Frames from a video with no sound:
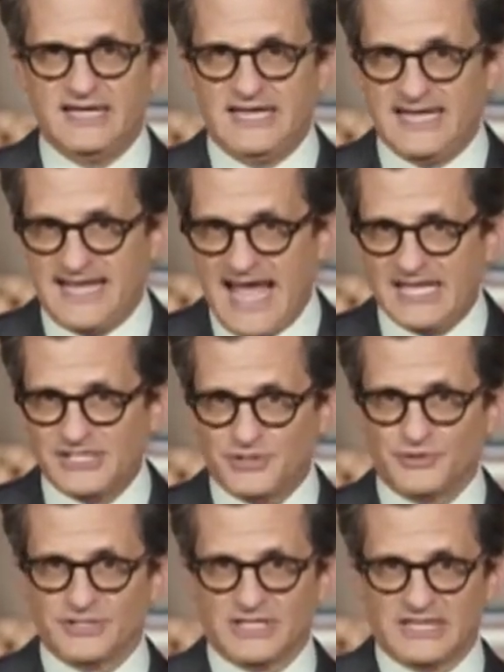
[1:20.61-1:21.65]
He cast
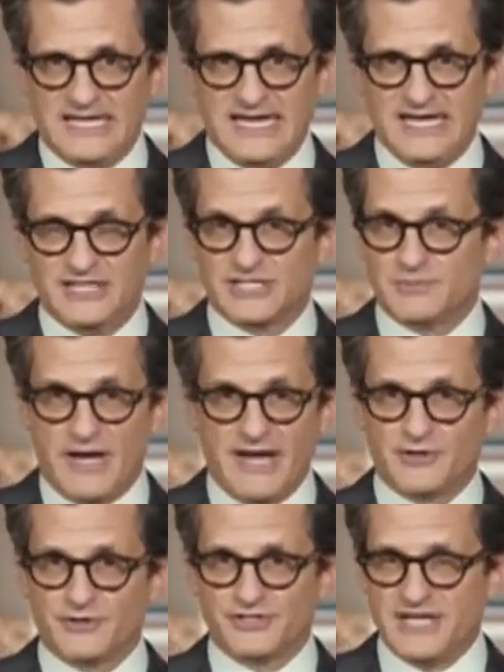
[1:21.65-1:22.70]
her in the lead
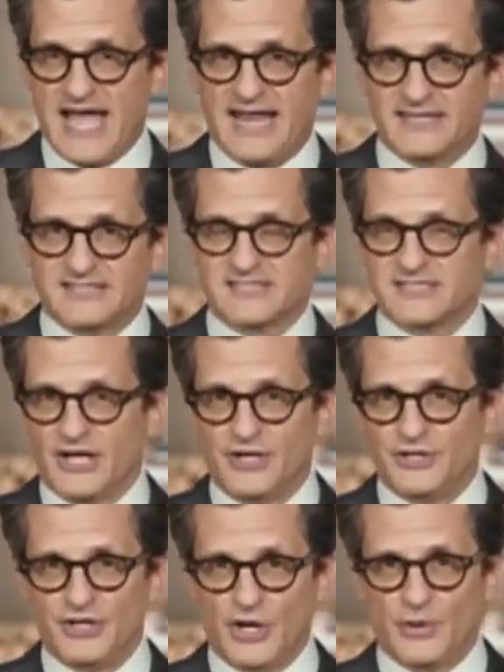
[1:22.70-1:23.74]
despite her status as an
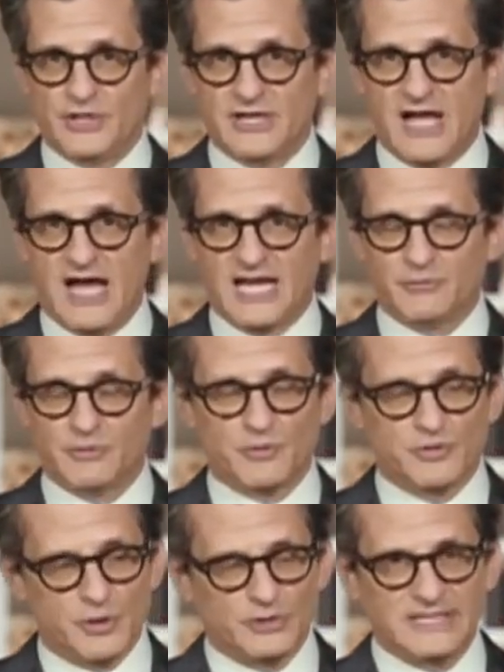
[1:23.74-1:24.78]
unknown in Hollywood
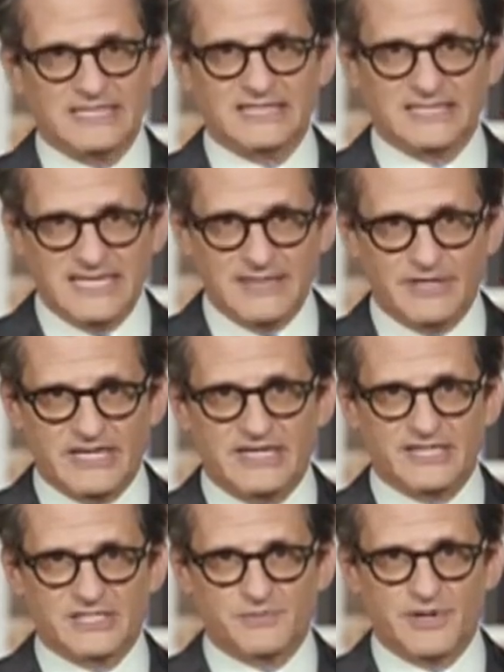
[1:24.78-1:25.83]
with only limited
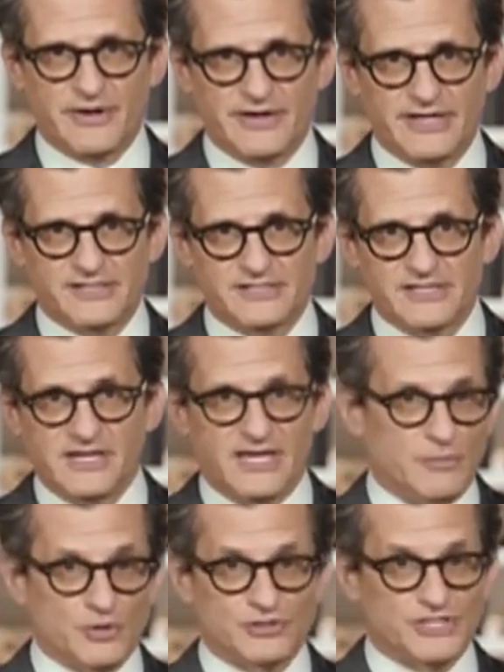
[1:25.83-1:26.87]
experience
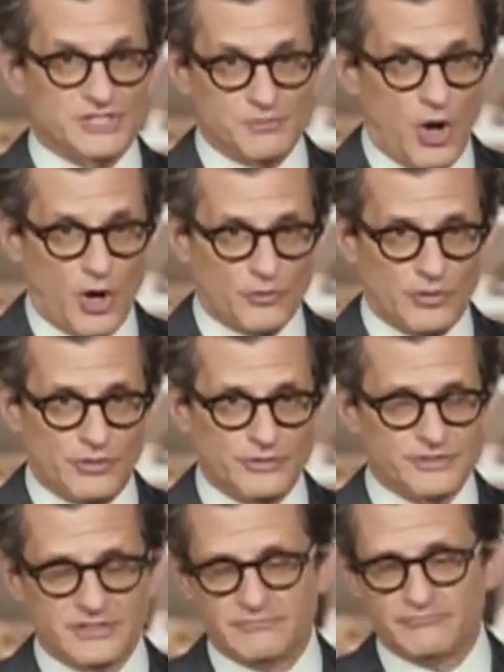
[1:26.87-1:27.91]
and mostly small
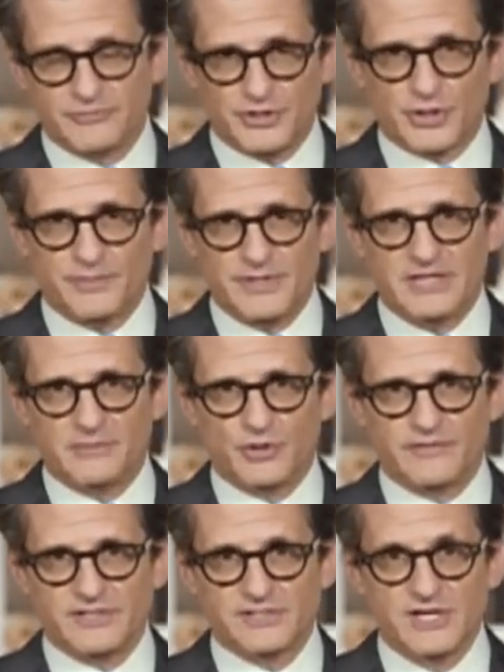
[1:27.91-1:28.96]
roles in European
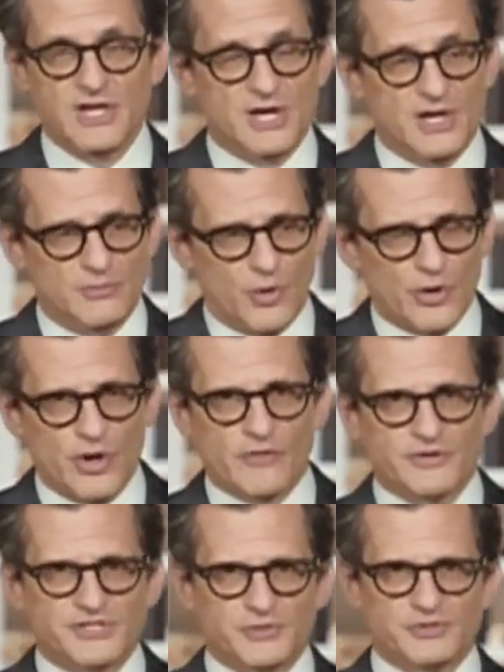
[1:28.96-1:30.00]
movies.
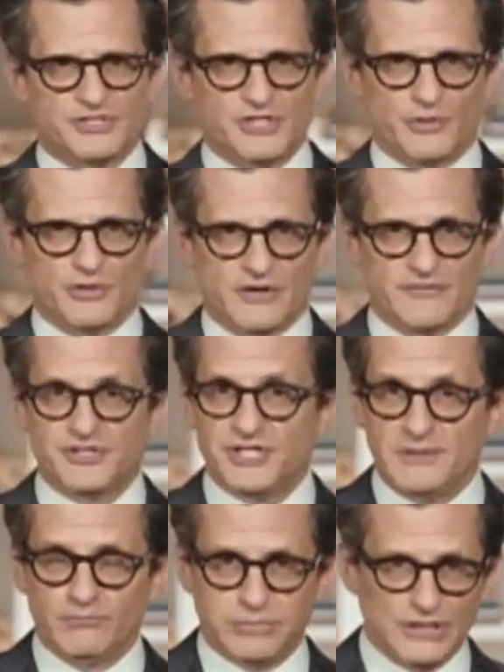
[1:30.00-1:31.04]
Moreover, she was so nervous
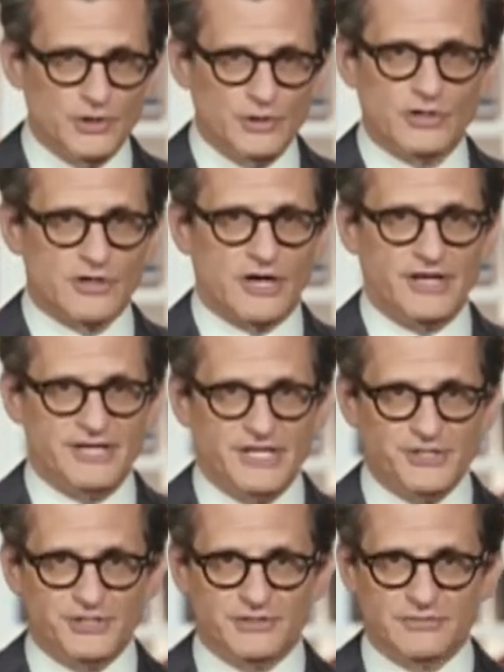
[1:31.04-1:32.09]
she blew her
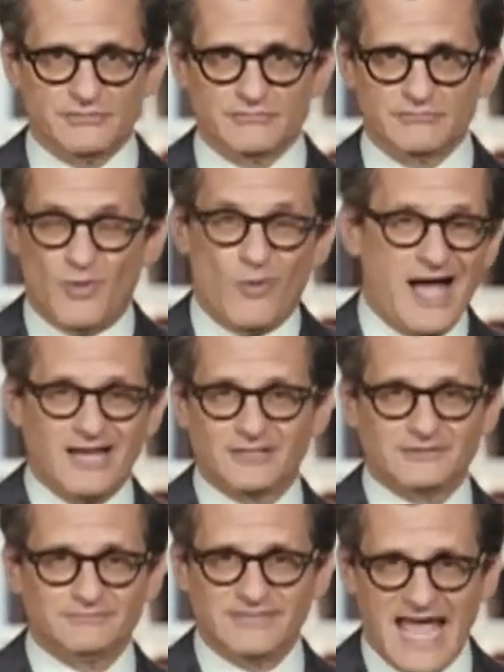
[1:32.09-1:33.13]
audition, but
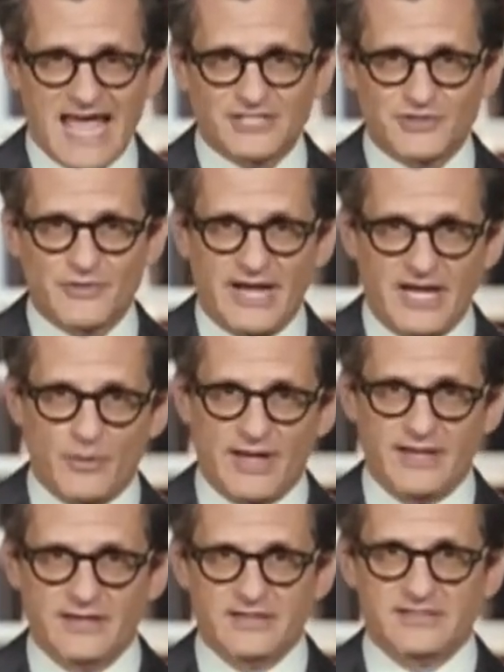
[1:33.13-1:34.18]
Wyler cast her anyway,
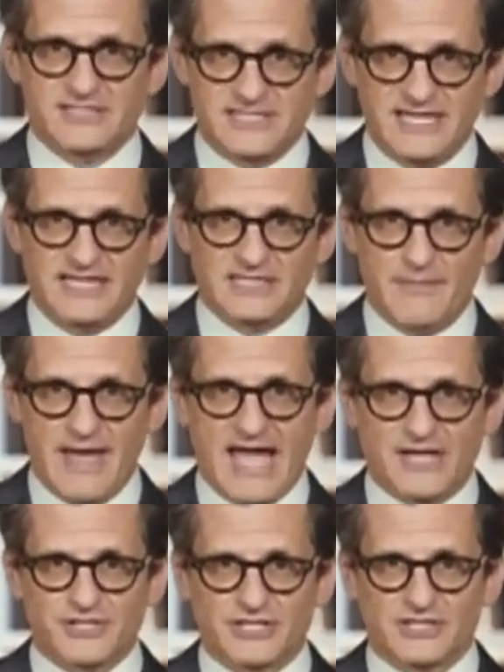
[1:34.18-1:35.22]
seeing the
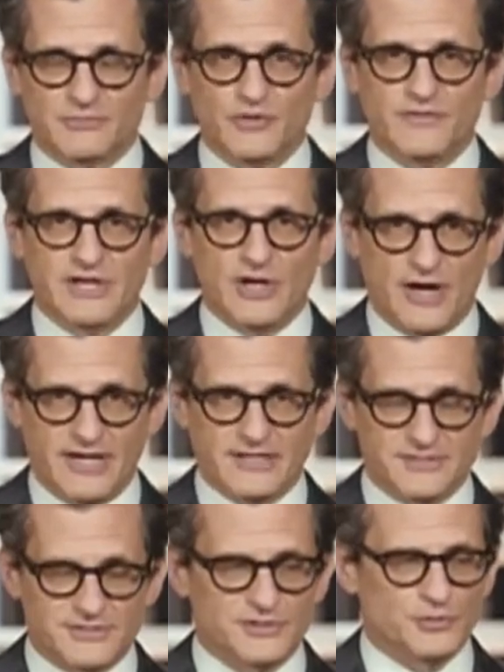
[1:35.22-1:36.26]
magic that movie
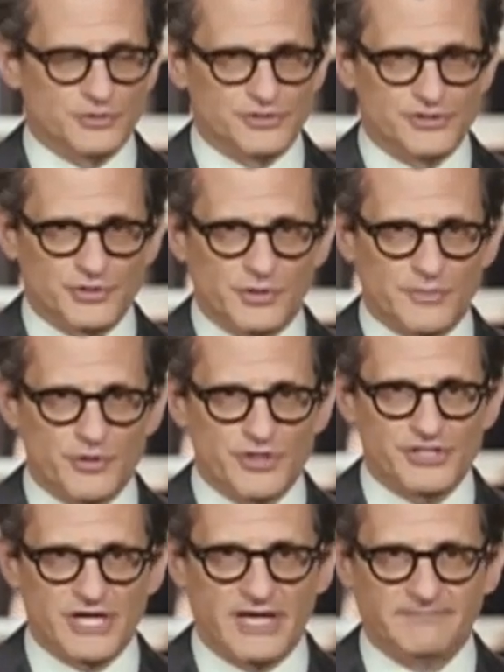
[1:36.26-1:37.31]
audiences would soon
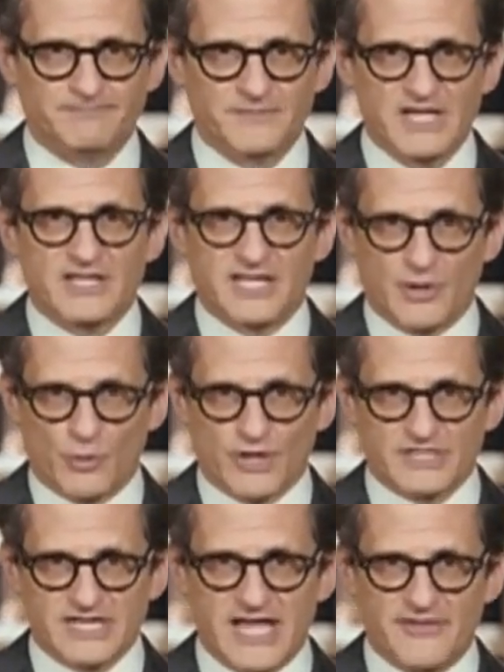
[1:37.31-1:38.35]
appreciate. They
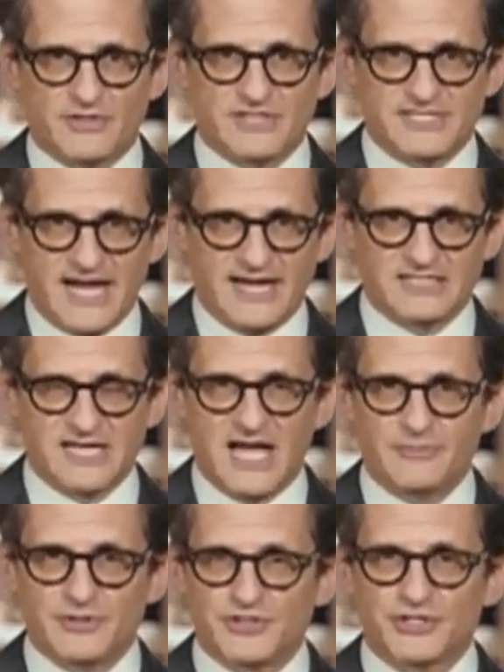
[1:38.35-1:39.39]
worked together a second
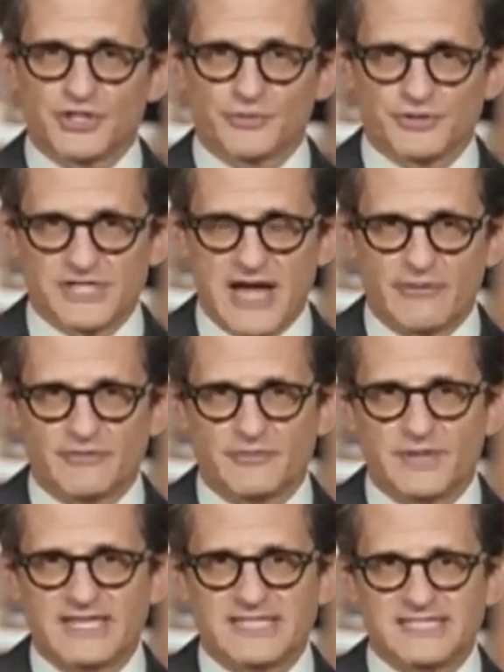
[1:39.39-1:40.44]
time in The Children's Hour
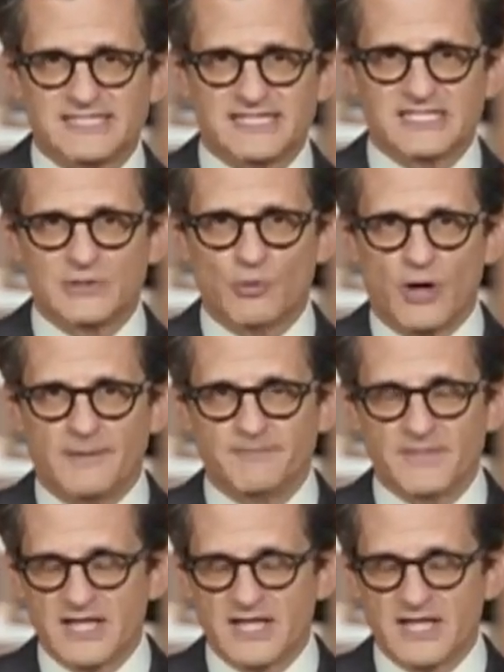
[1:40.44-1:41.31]
from 1961.